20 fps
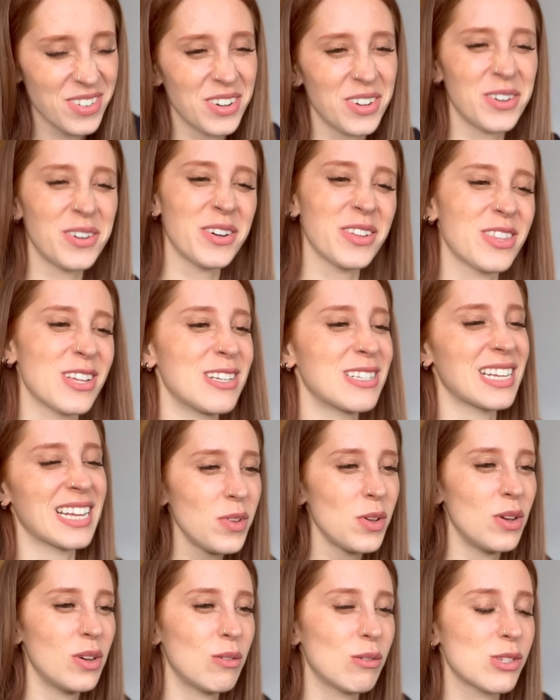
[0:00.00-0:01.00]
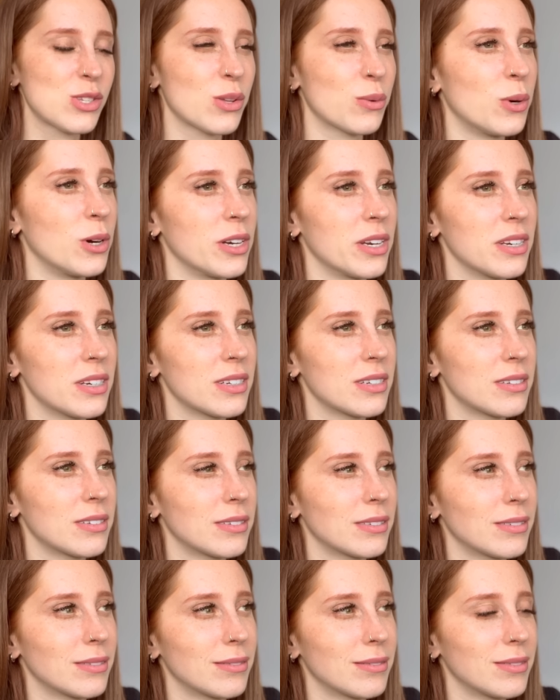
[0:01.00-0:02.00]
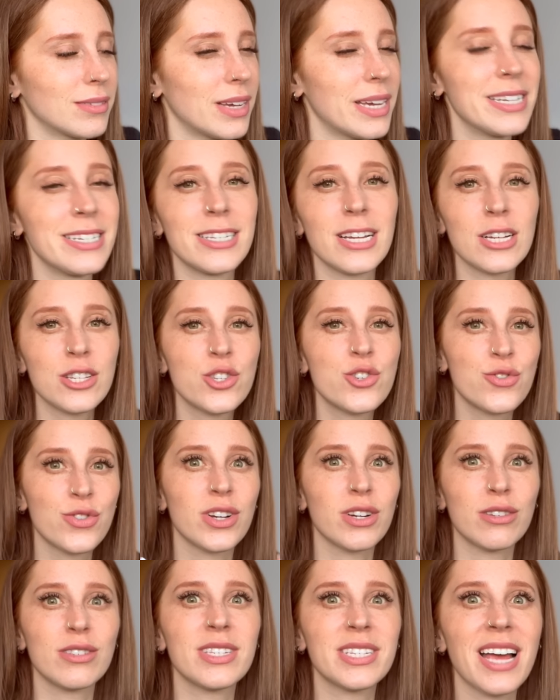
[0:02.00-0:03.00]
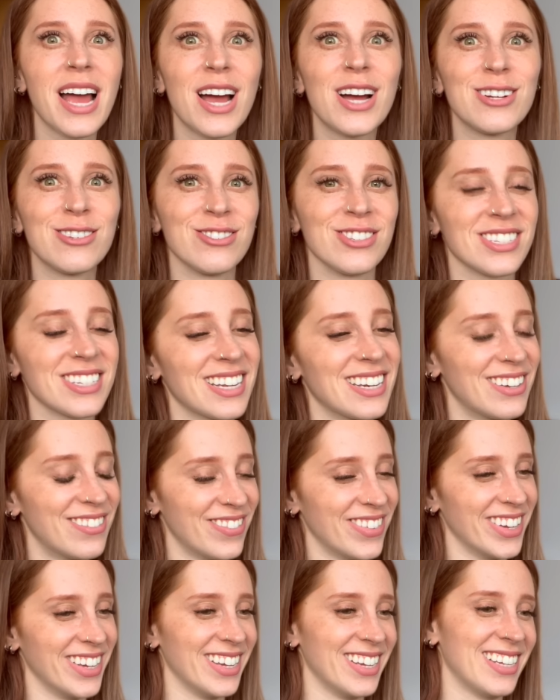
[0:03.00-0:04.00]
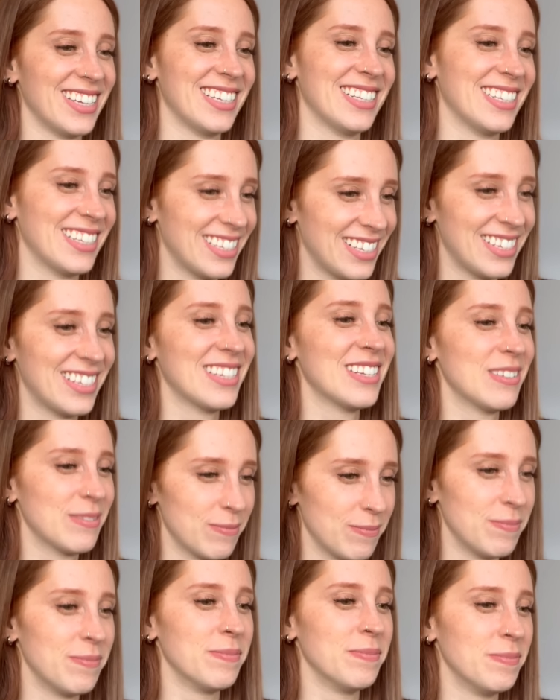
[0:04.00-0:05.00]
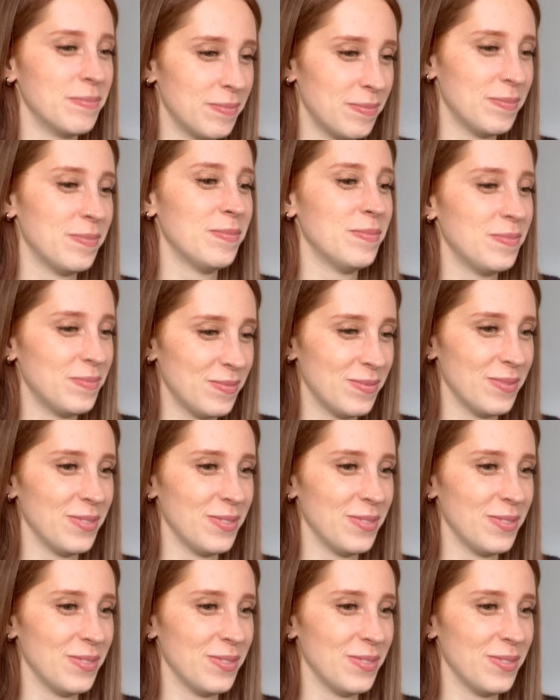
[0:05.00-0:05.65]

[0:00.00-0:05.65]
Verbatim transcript: Oh, there's like what's the word? Industrial sounds. I love it. Mm -mm -mm, mm.